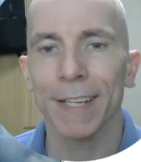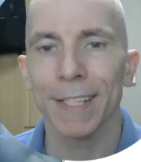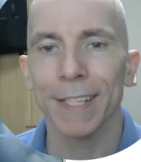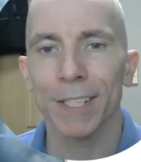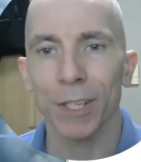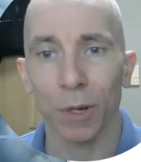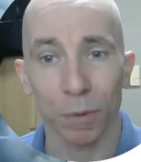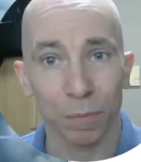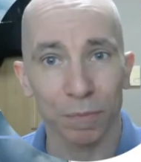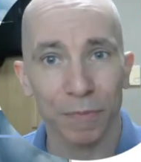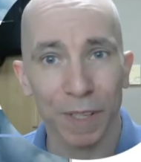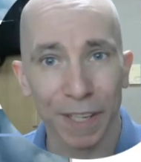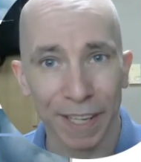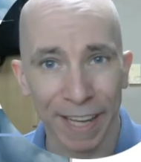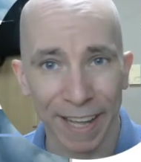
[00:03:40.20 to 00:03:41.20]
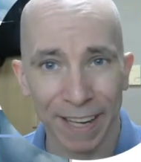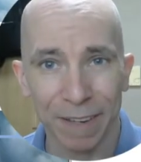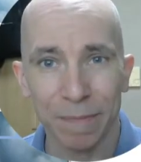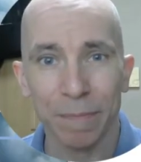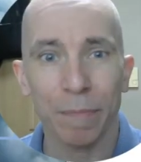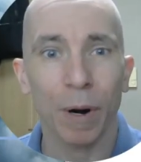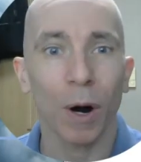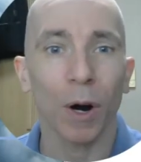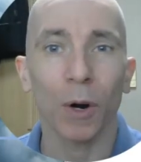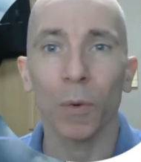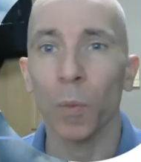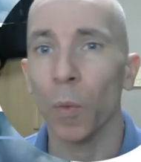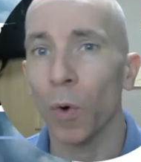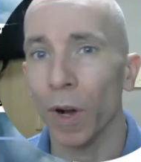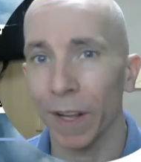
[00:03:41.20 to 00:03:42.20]
So again, part
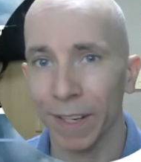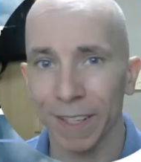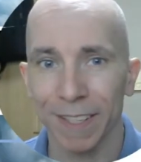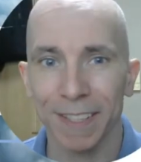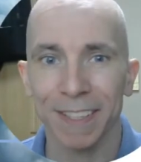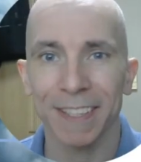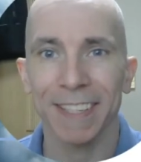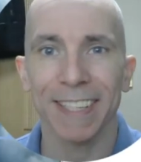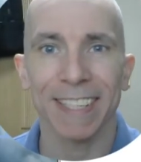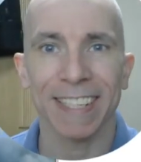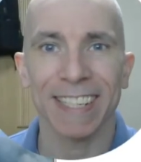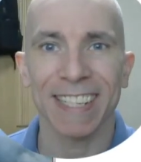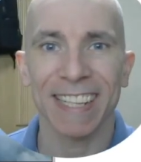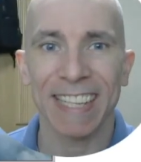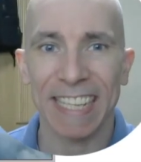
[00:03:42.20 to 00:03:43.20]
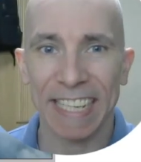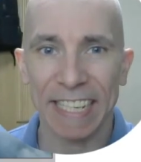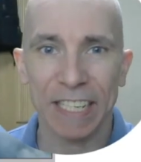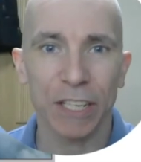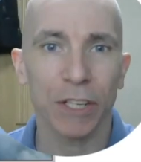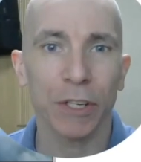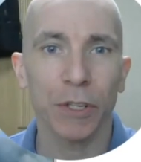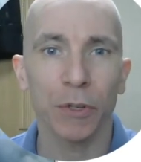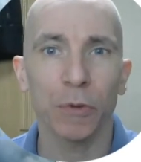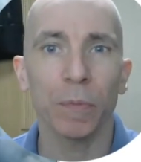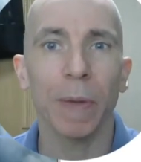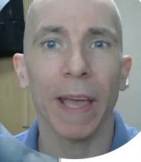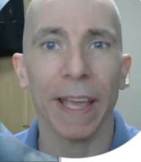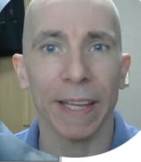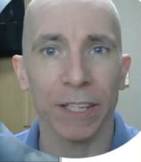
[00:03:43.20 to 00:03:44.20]
1 is these 2
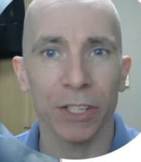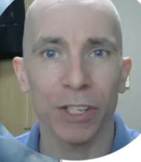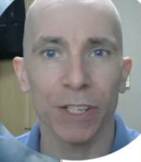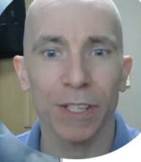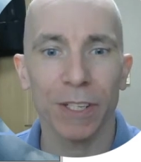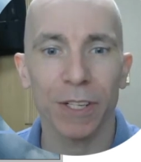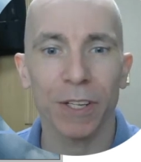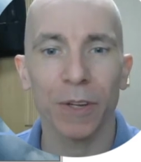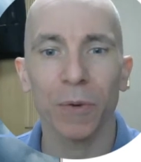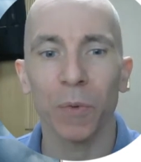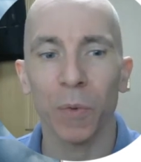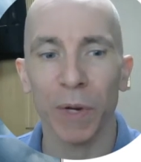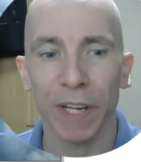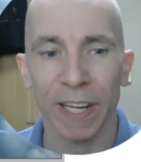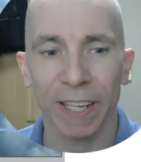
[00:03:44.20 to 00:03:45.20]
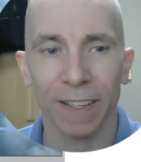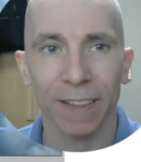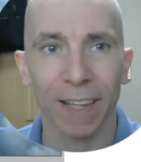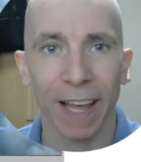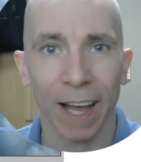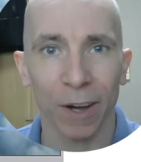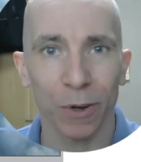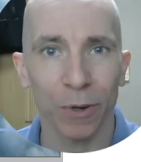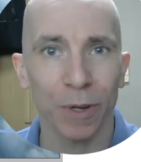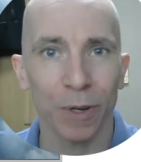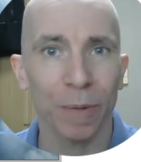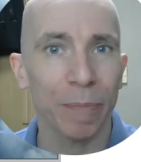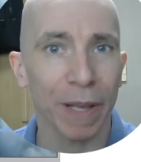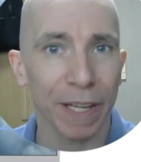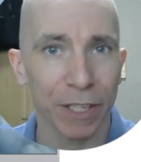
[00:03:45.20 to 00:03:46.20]
pages reading aloud,
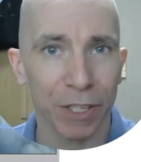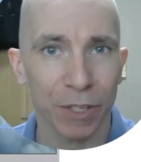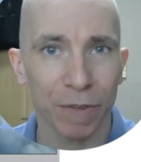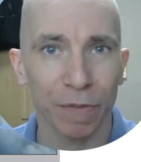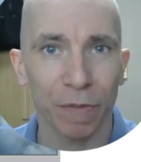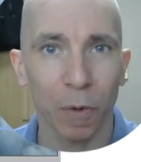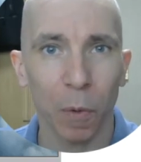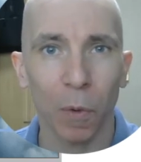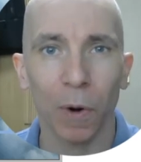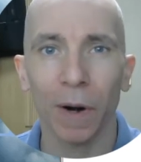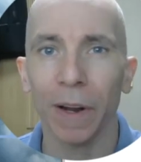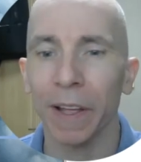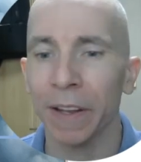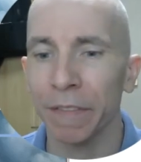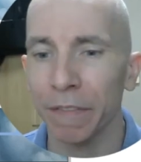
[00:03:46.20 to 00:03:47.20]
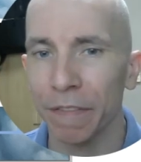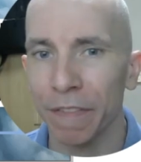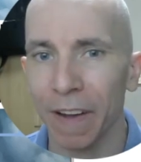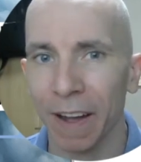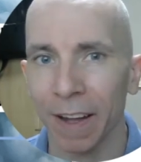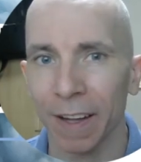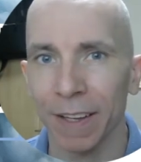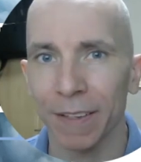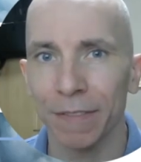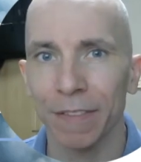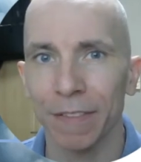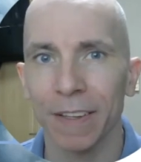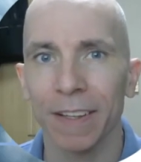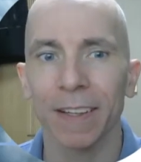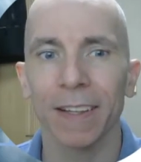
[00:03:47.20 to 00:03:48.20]
pages 4 and 5.
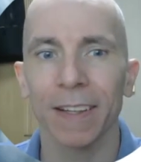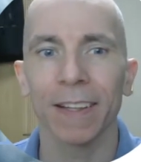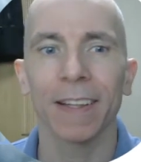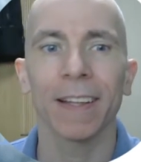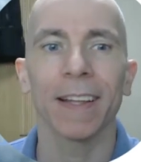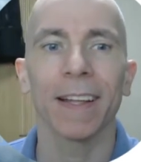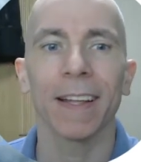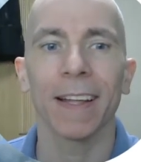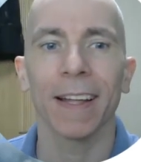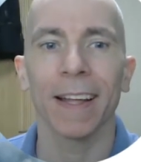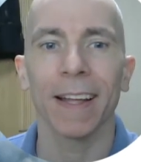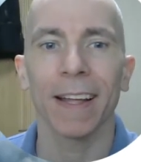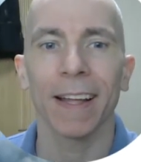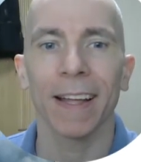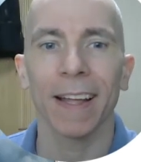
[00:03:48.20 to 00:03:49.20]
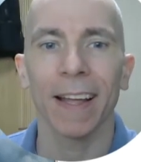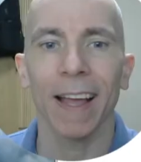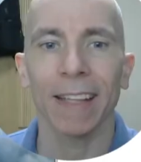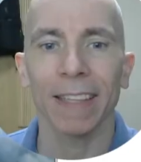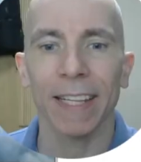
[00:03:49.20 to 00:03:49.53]
And